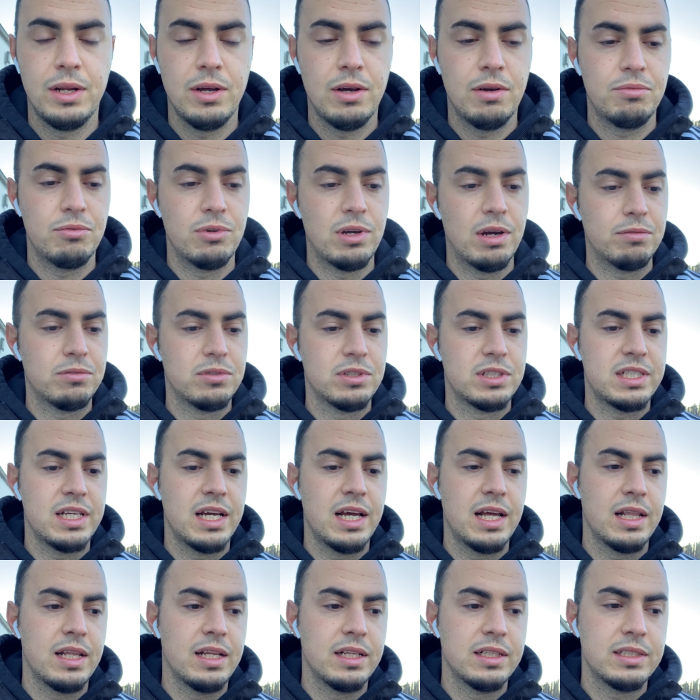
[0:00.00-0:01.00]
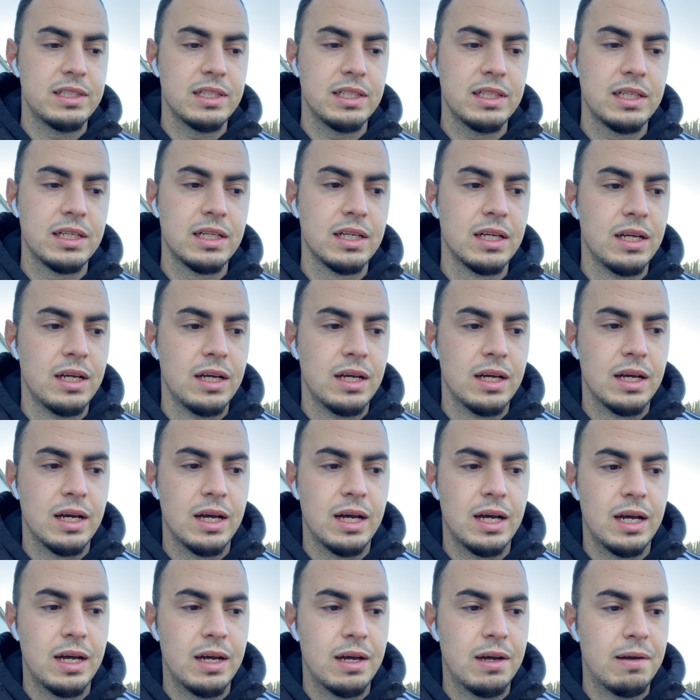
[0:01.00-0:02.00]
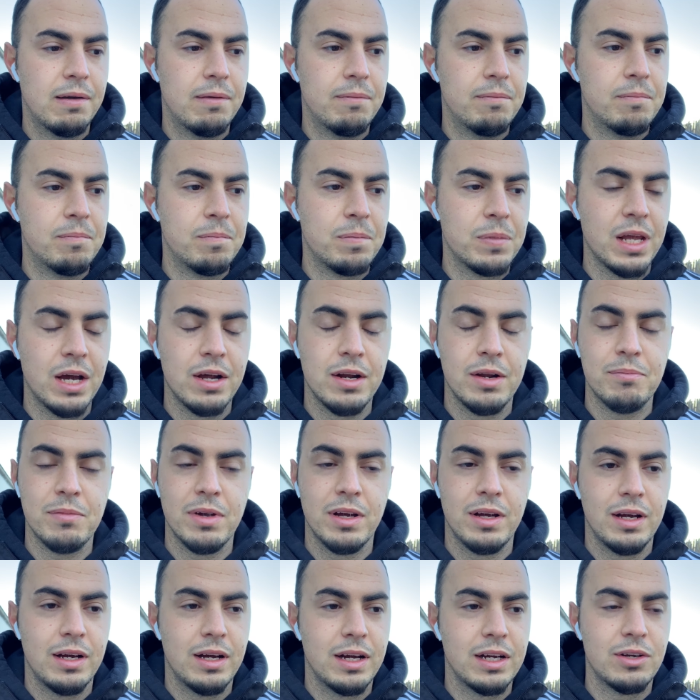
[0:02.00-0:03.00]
We have to say, Athletic, a